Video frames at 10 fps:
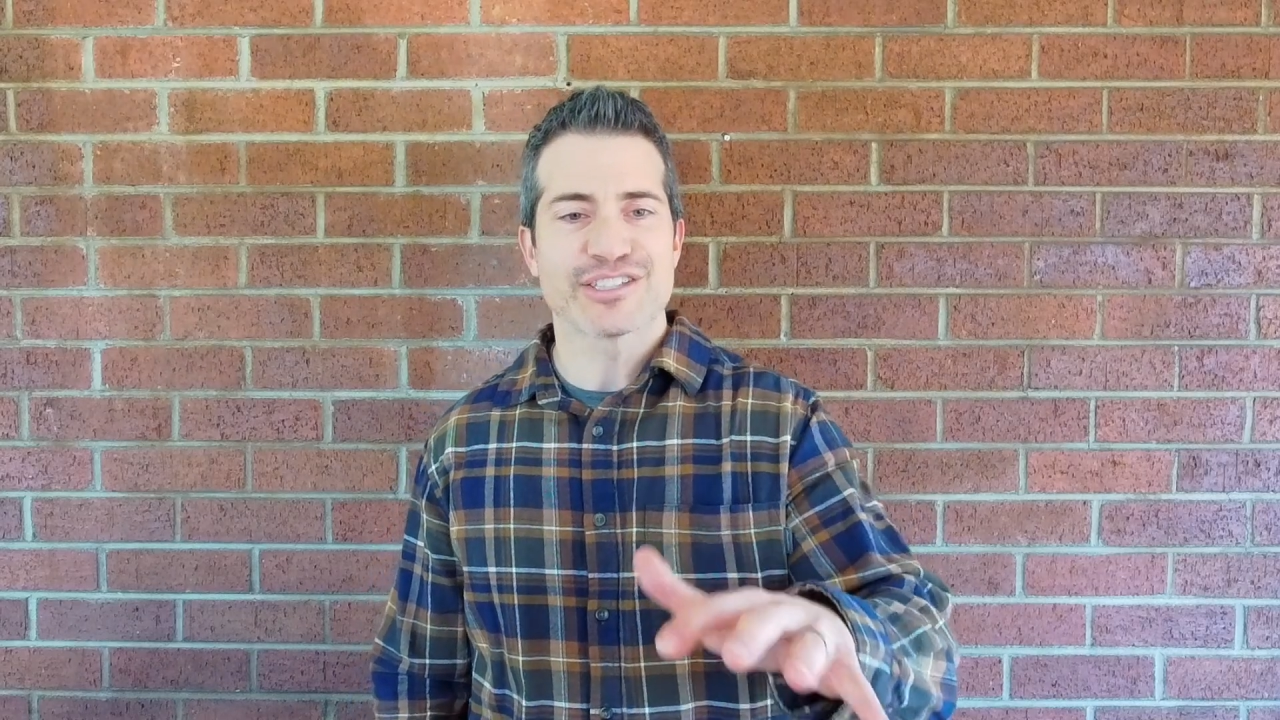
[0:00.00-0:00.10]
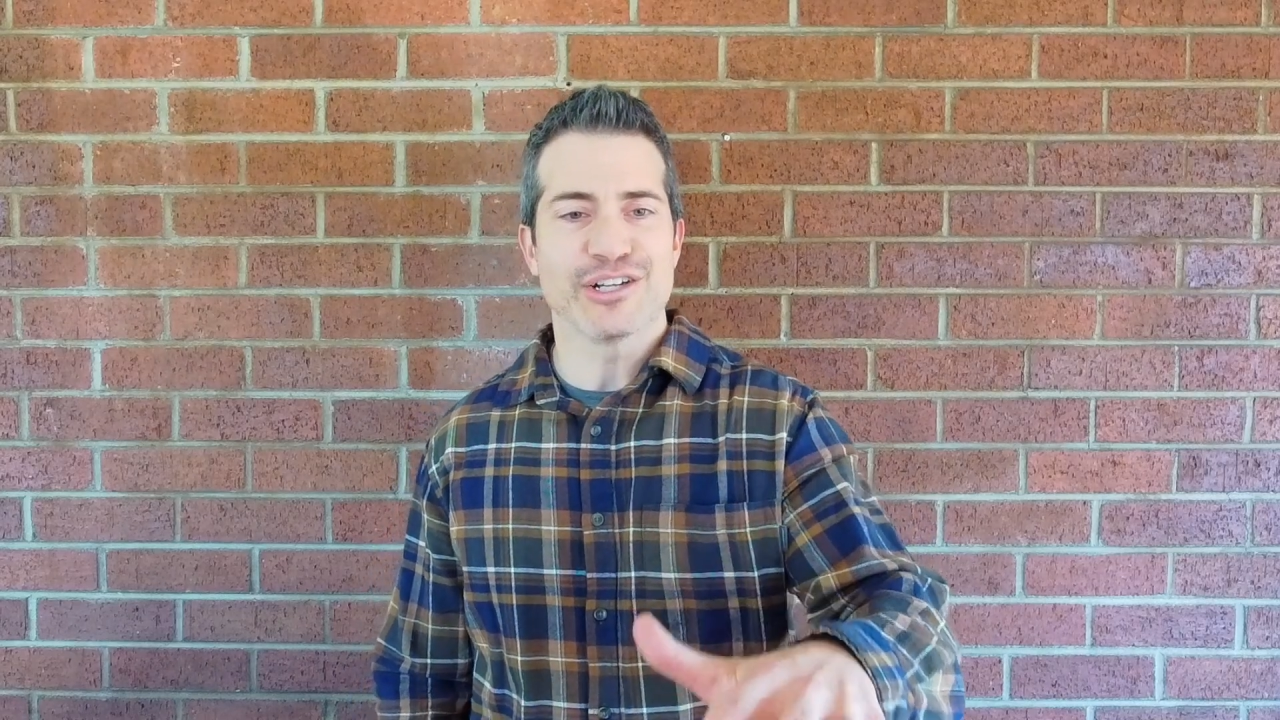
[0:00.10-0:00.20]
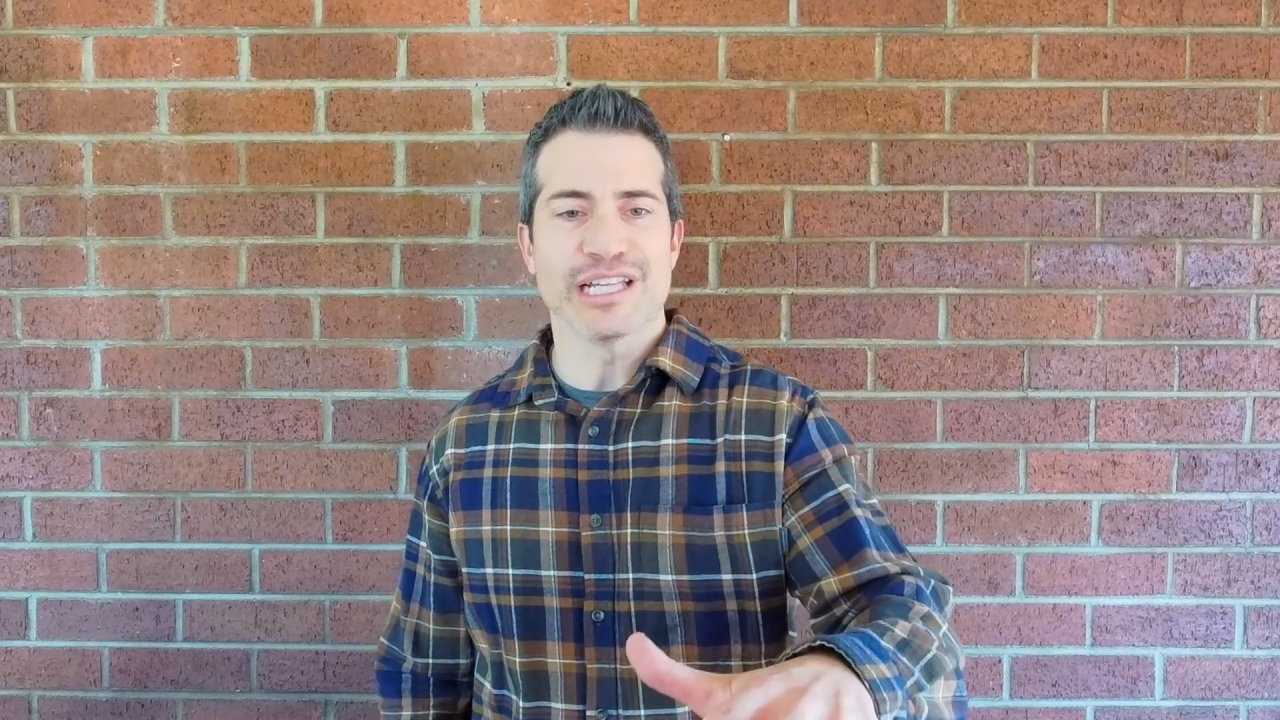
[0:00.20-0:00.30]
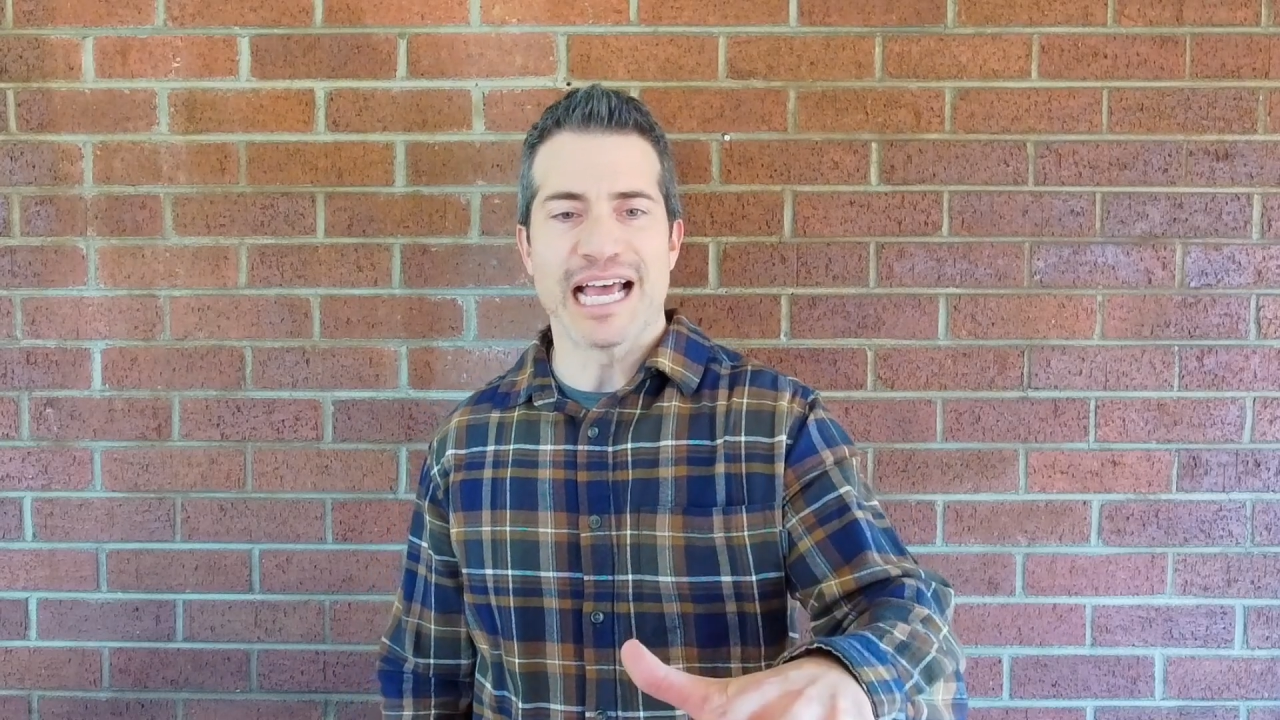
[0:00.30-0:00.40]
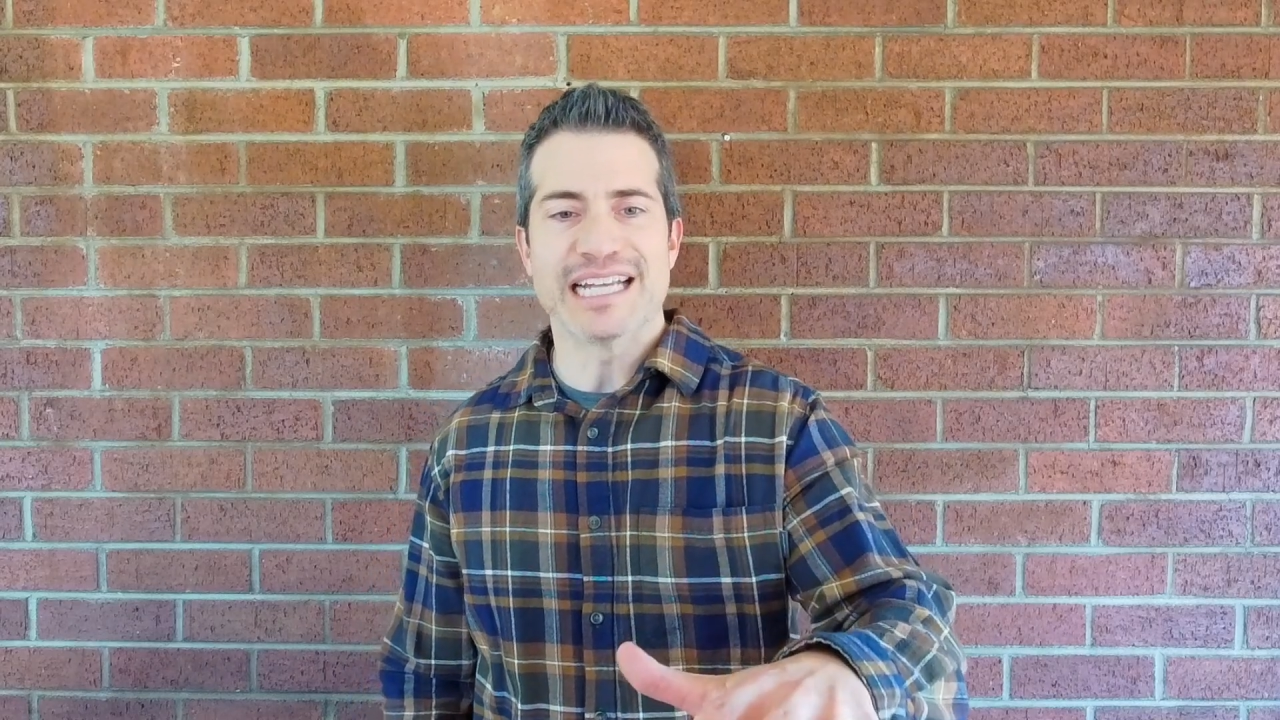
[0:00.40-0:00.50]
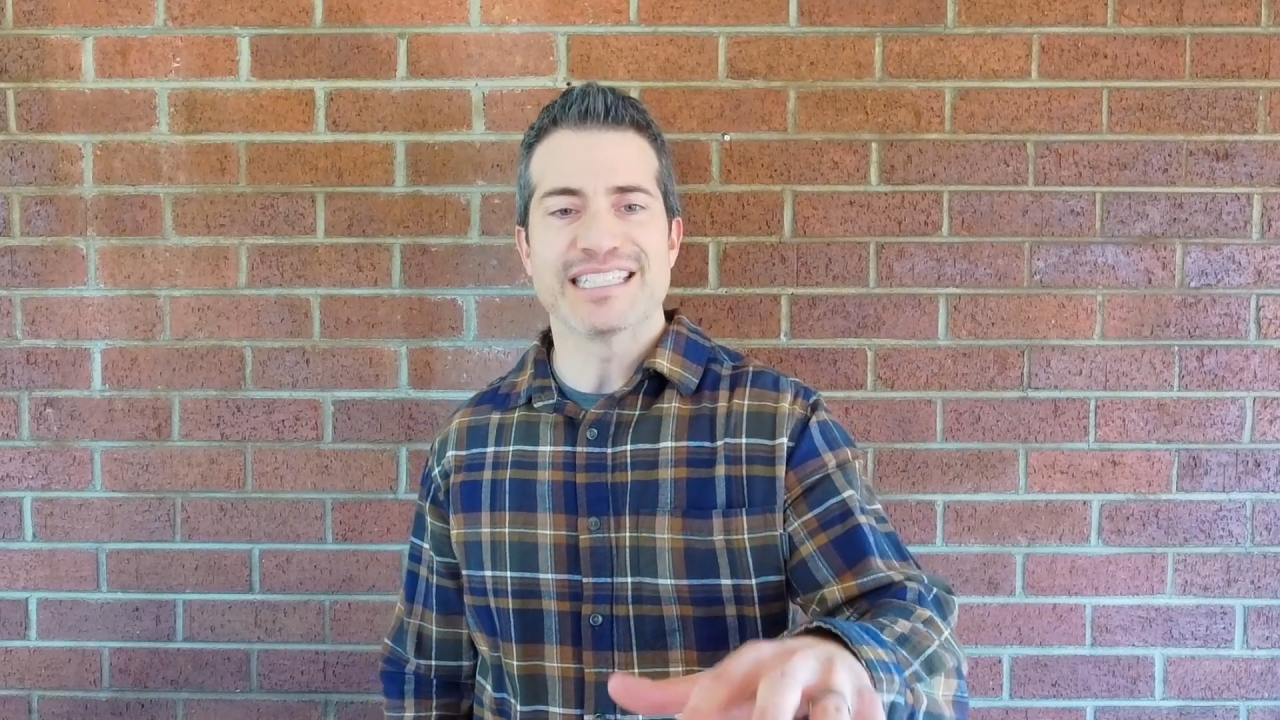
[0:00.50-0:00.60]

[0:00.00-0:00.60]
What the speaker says: little line